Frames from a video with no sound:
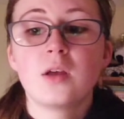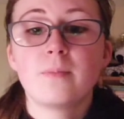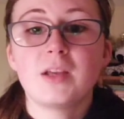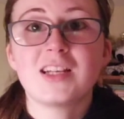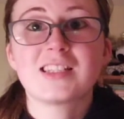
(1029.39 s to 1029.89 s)

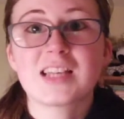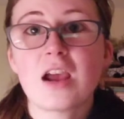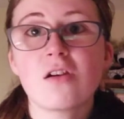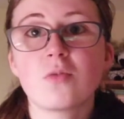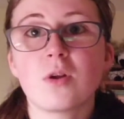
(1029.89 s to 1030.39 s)
being
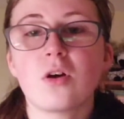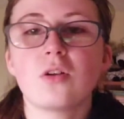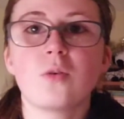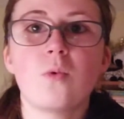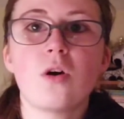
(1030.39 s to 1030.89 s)
scared when out
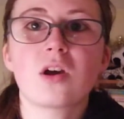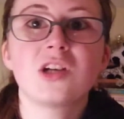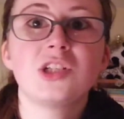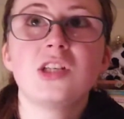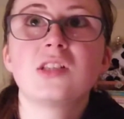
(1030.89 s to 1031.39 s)
on a walk
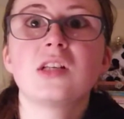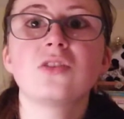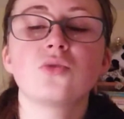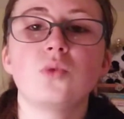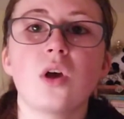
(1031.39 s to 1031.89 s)
because she's still
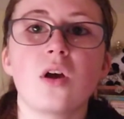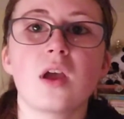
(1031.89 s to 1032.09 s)
so young